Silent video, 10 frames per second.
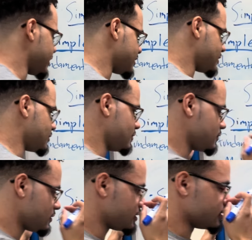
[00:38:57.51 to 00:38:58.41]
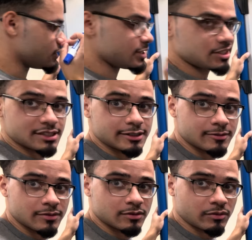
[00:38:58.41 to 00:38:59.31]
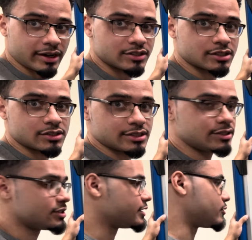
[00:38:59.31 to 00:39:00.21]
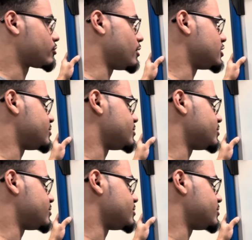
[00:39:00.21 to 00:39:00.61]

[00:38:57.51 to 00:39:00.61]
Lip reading: It's consistent, right? It's consistent across